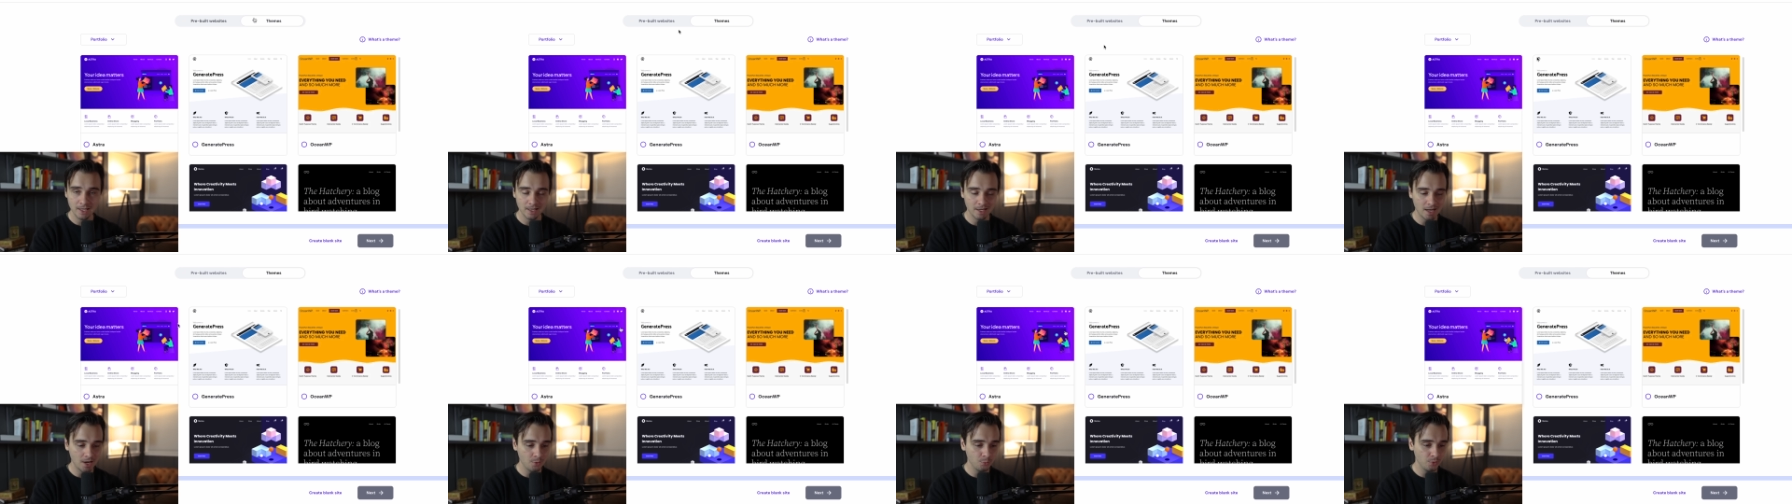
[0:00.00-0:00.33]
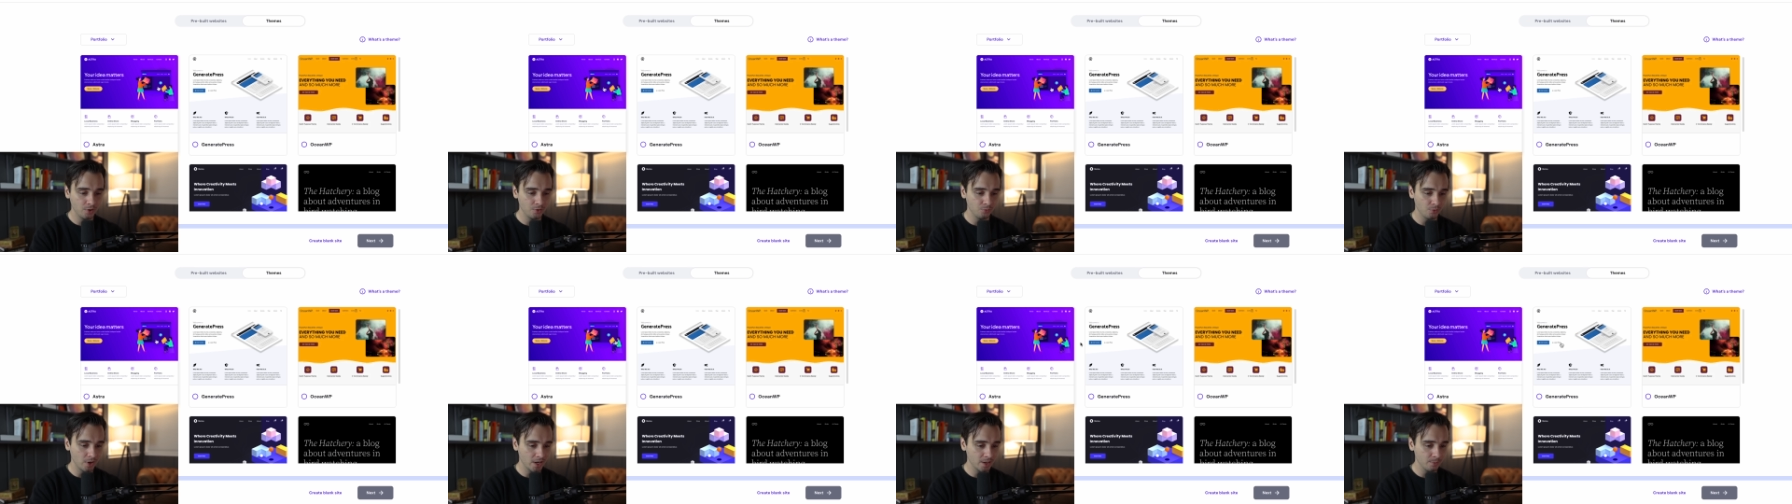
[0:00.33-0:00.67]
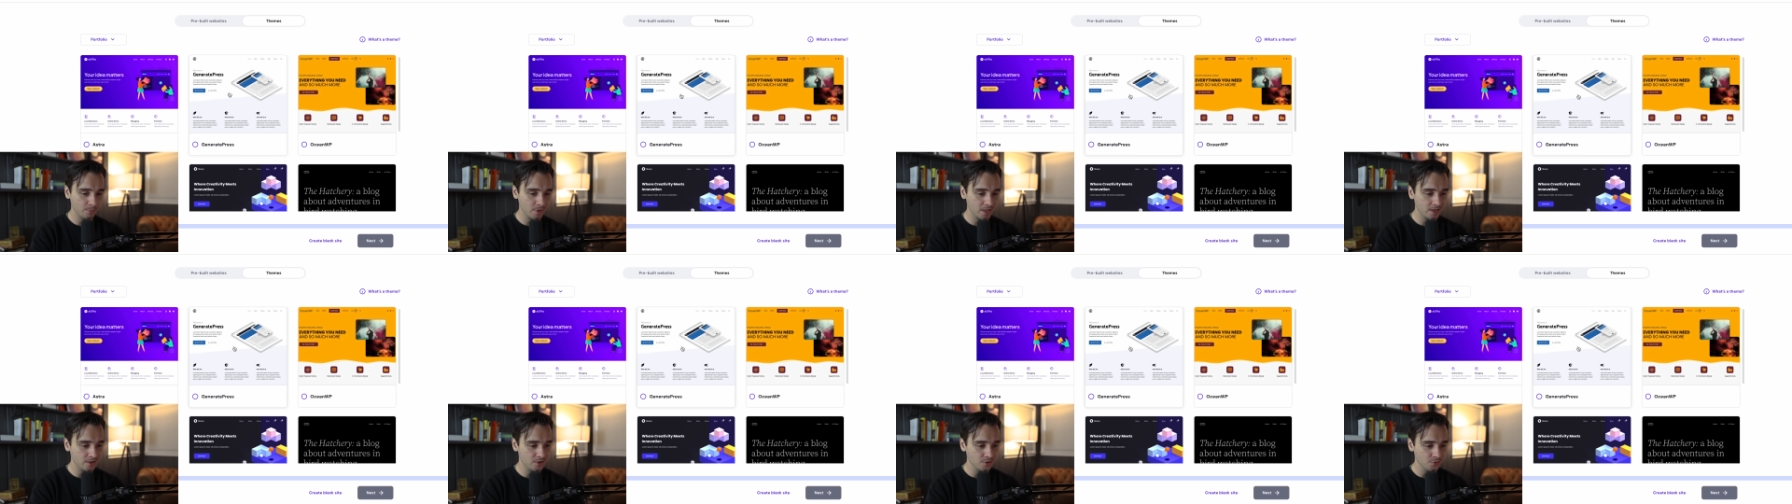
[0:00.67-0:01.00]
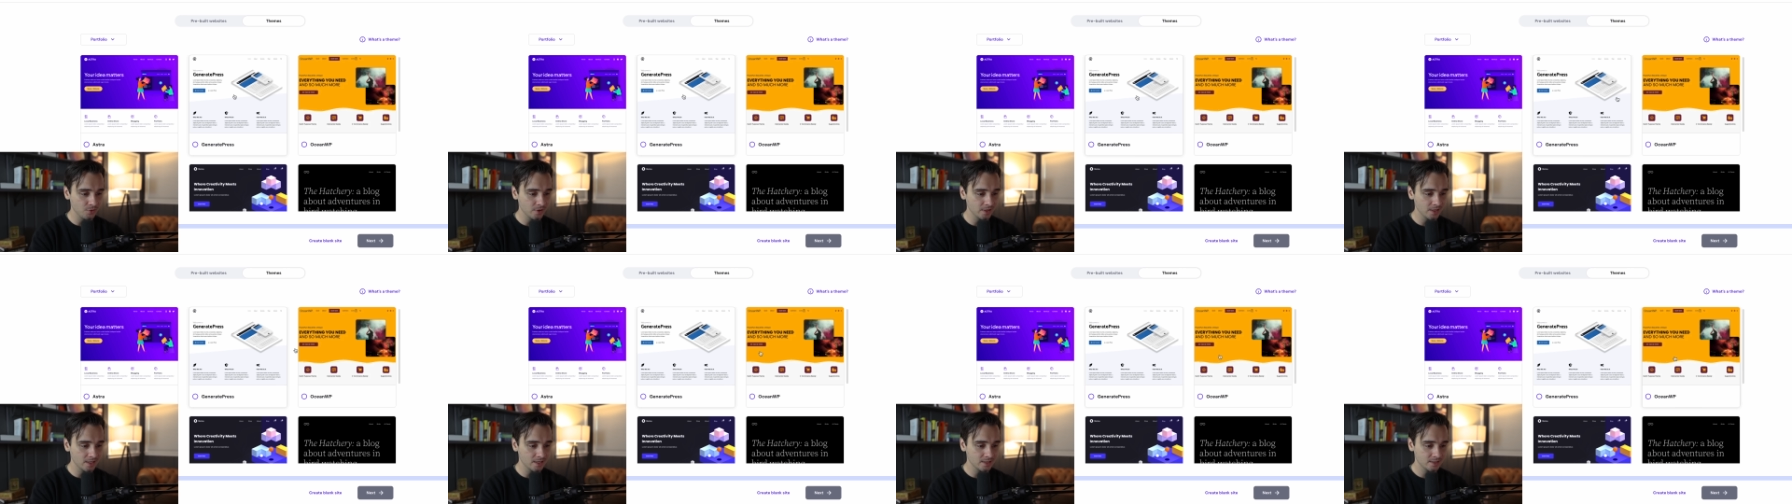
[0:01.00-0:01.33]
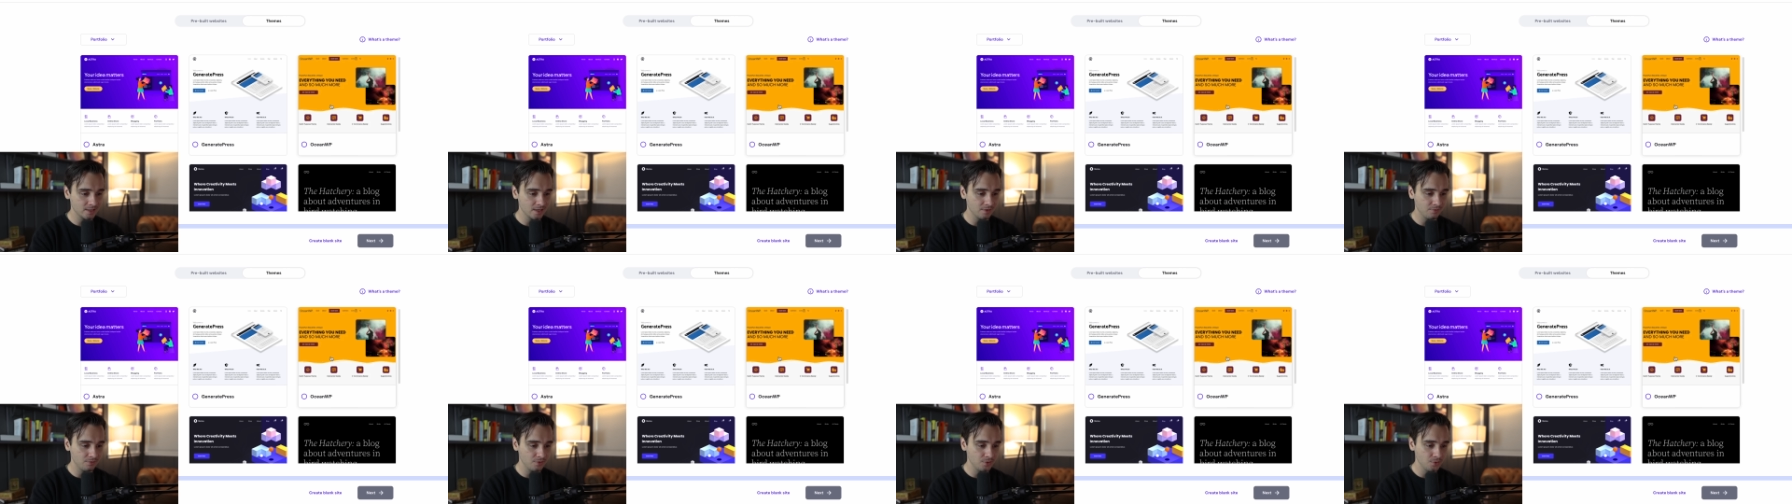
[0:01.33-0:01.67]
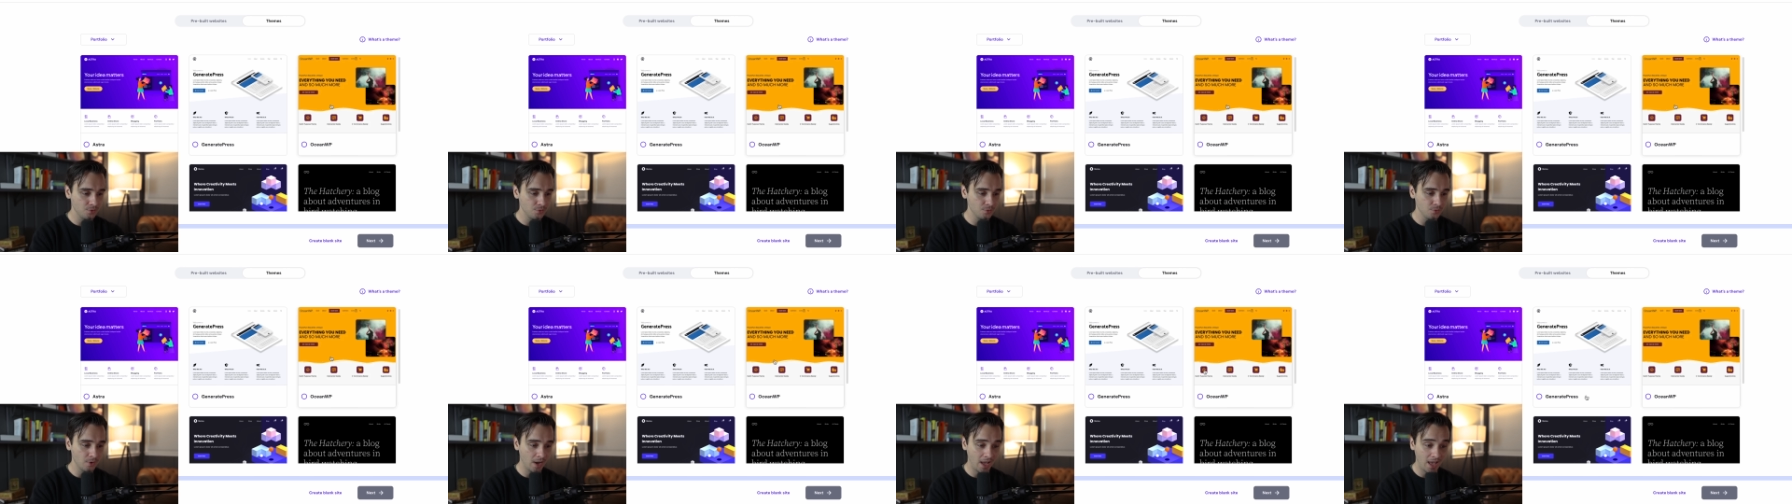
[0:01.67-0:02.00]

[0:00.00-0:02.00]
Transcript: and I would recommend doing this if you